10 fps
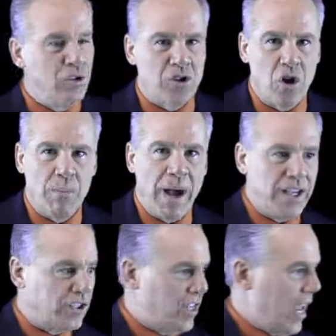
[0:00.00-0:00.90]
so by
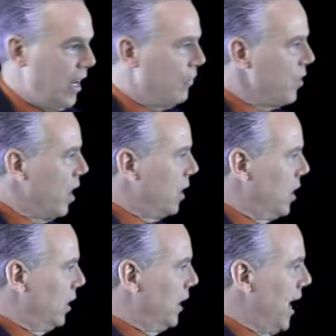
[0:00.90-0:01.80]
saying,
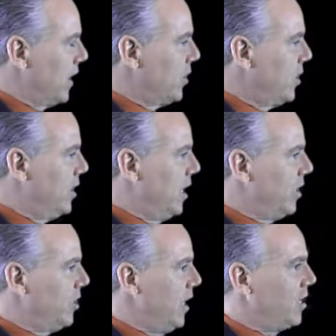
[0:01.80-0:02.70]
collect
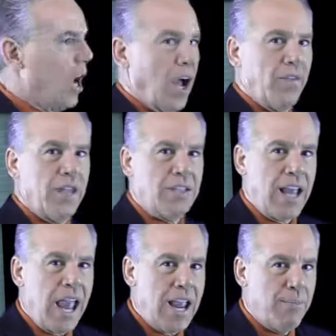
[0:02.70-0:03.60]
statistics on the
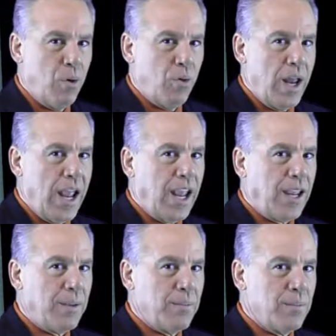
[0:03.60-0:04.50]
table
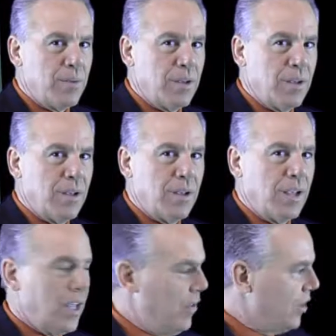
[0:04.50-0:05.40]
name.
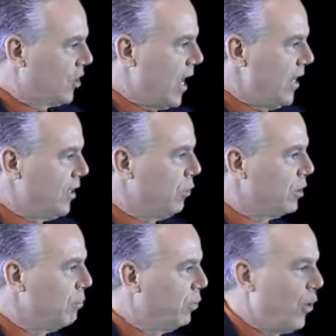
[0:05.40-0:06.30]
In this case, it was
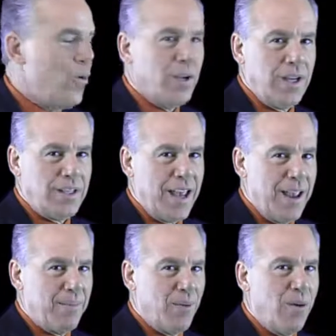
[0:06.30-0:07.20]
employee
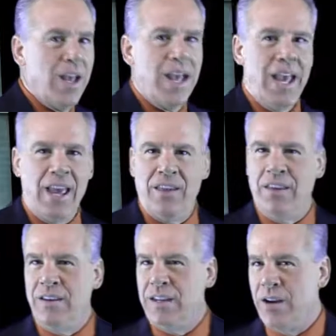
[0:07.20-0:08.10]
table.
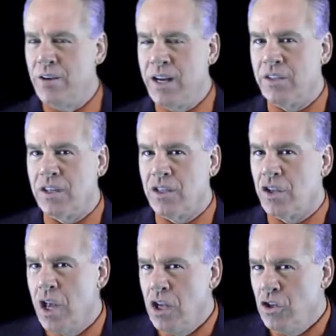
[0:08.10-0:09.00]
And Teradata says,
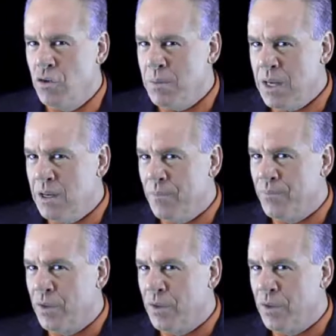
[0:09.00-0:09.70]
you mean